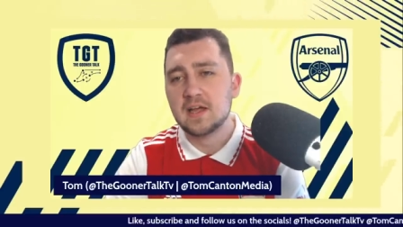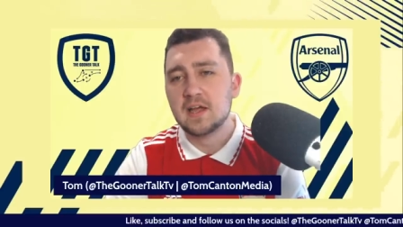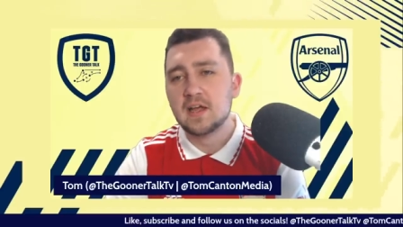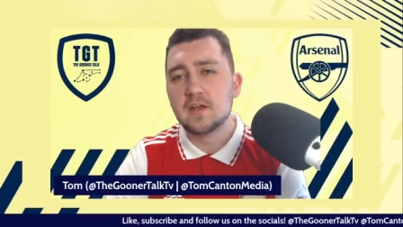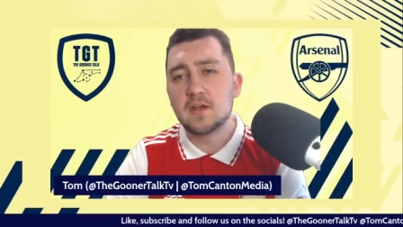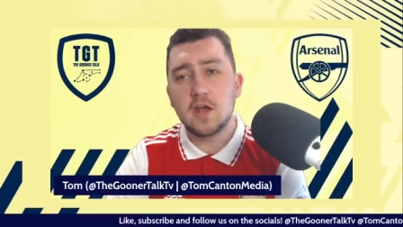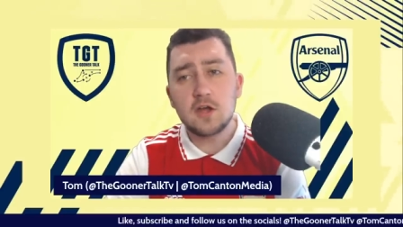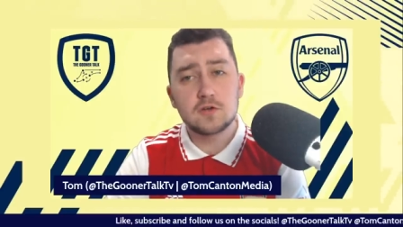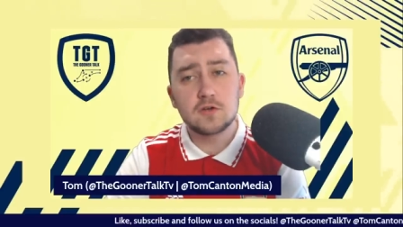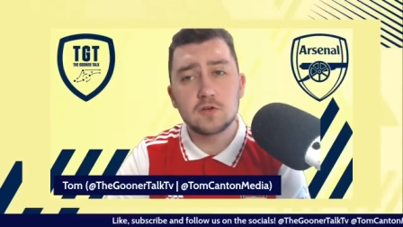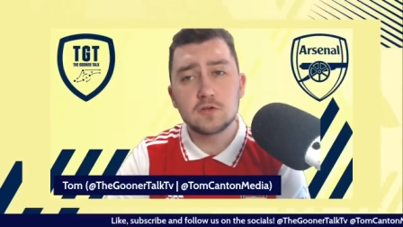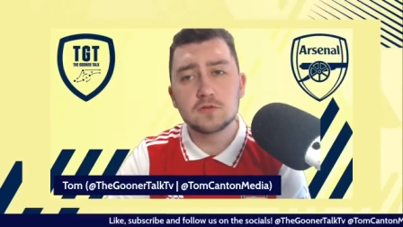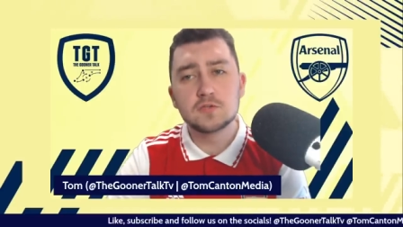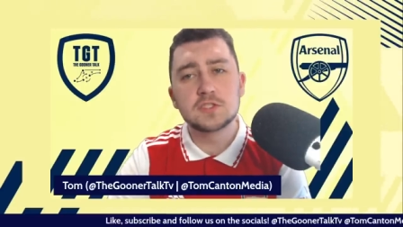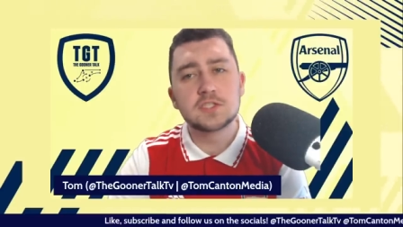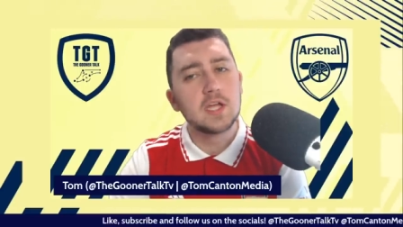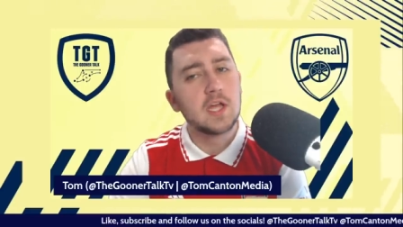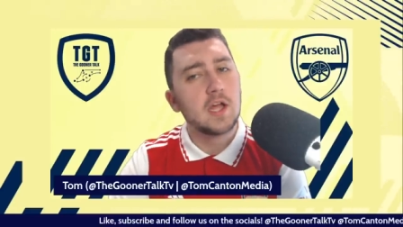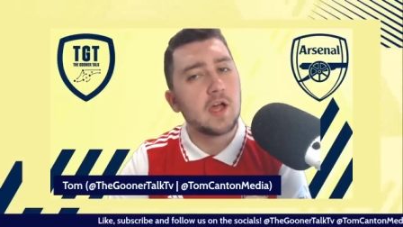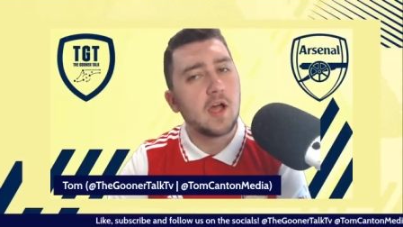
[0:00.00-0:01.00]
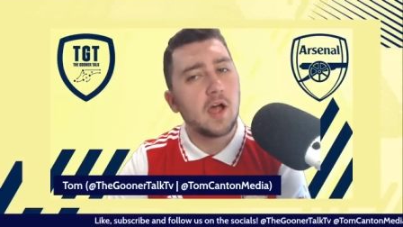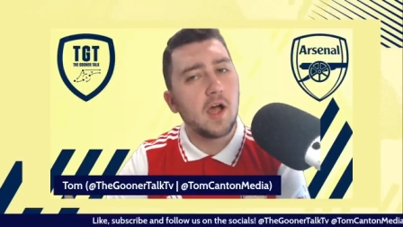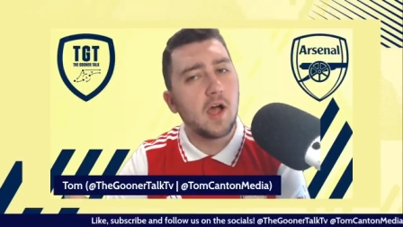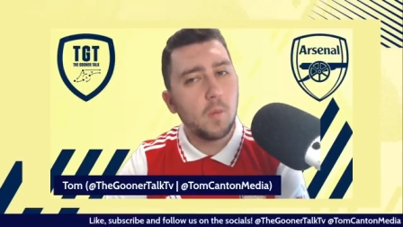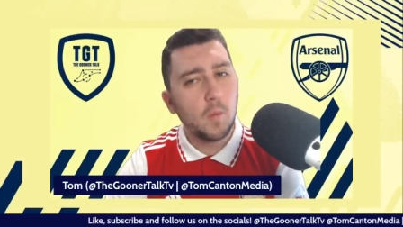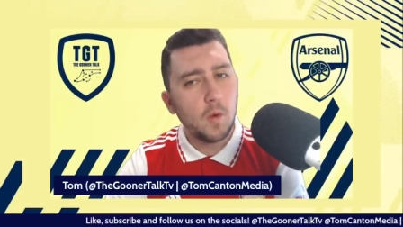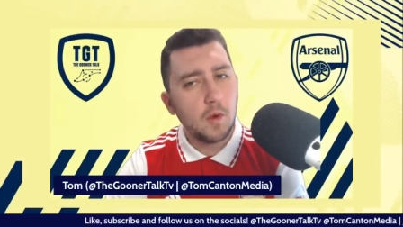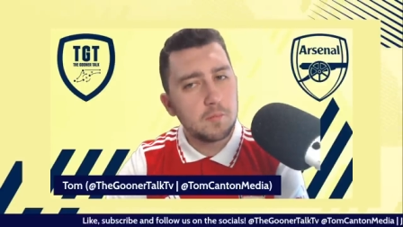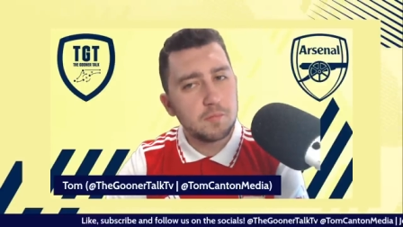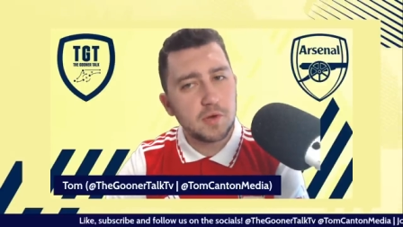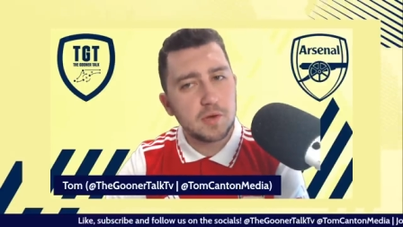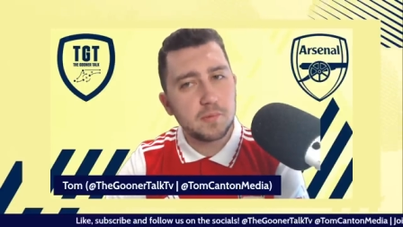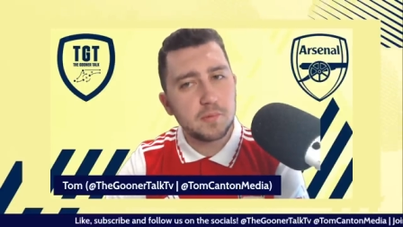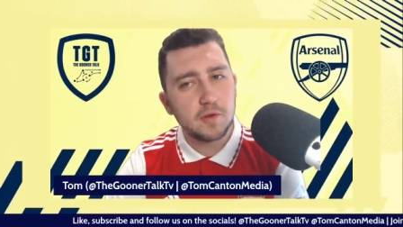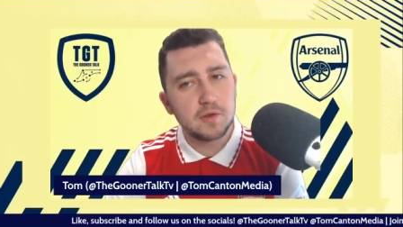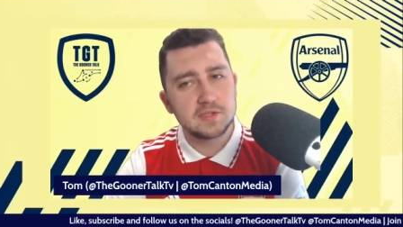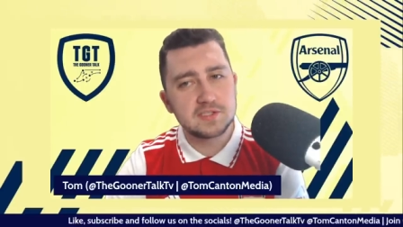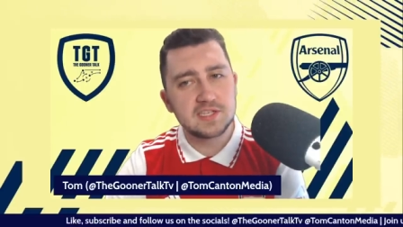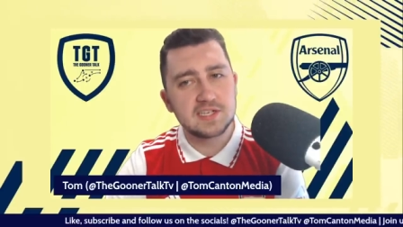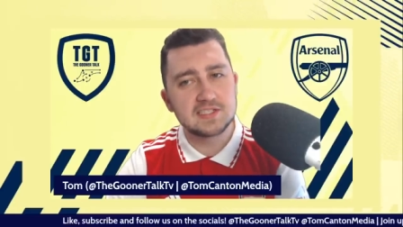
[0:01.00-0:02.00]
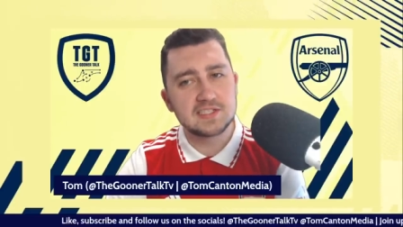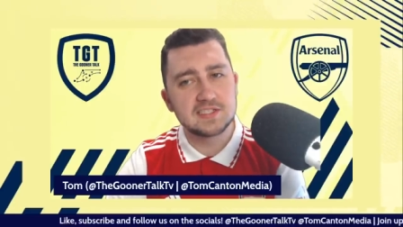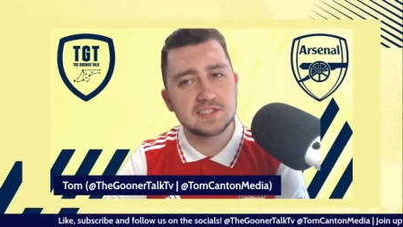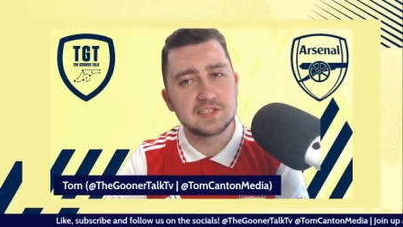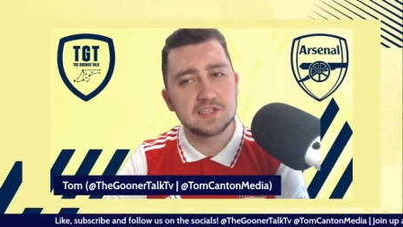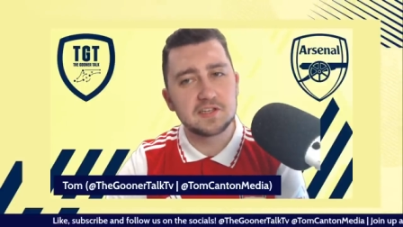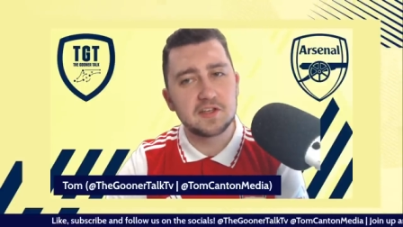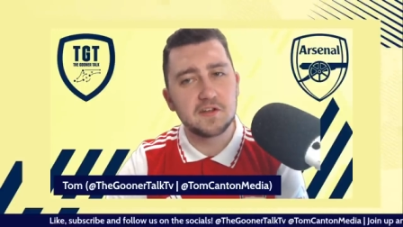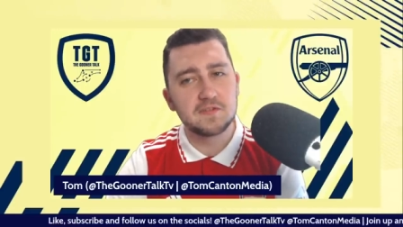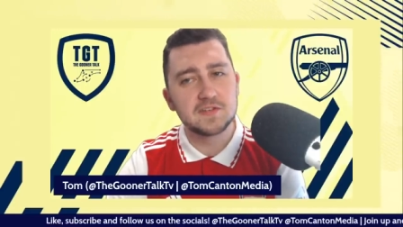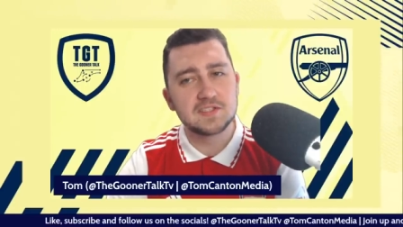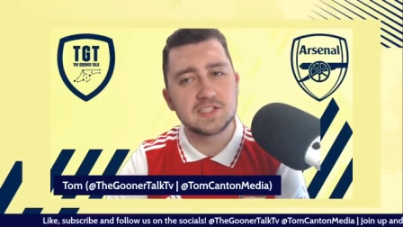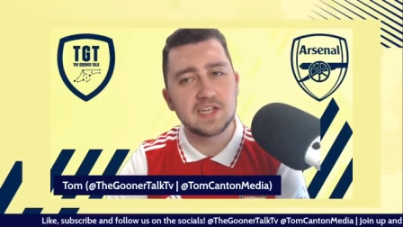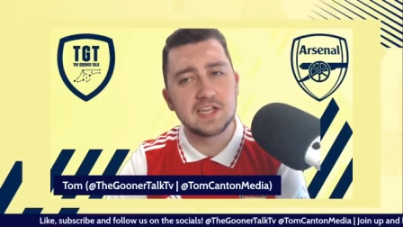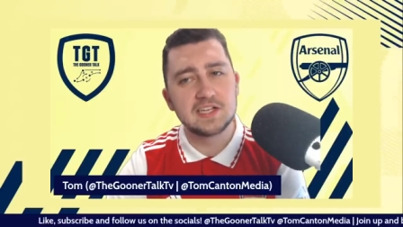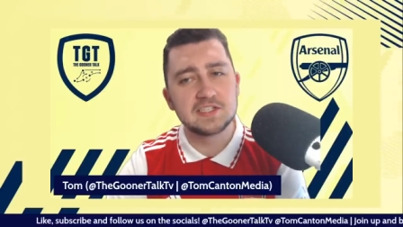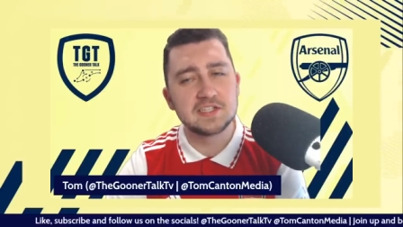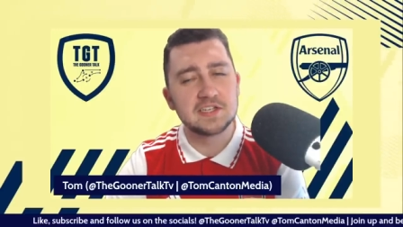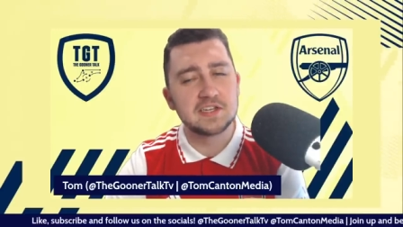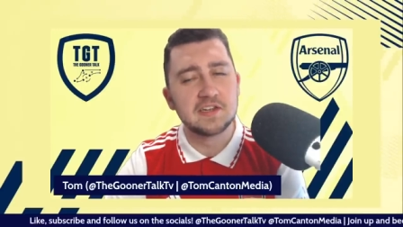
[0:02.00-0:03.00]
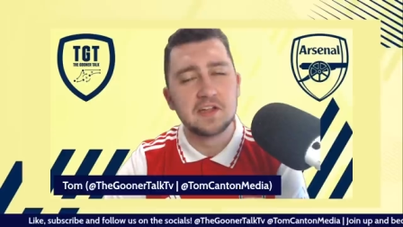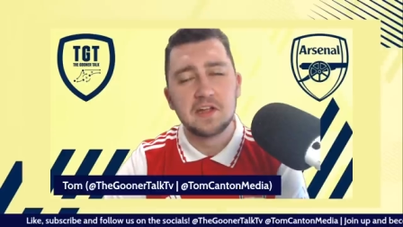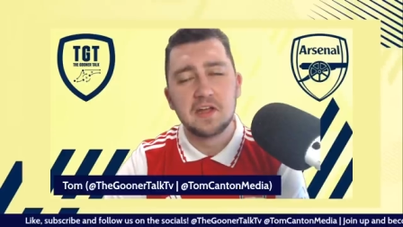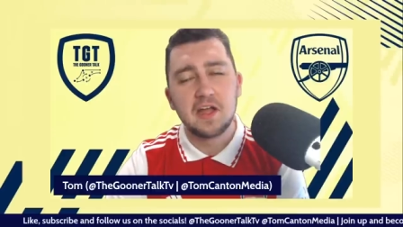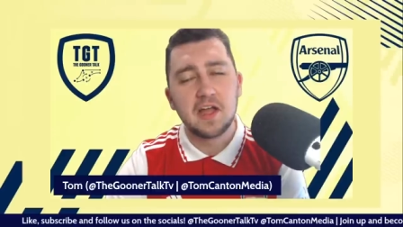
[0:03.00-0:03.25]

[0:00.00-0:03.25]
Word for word: Knuckles, I won't bring politics into the conversation,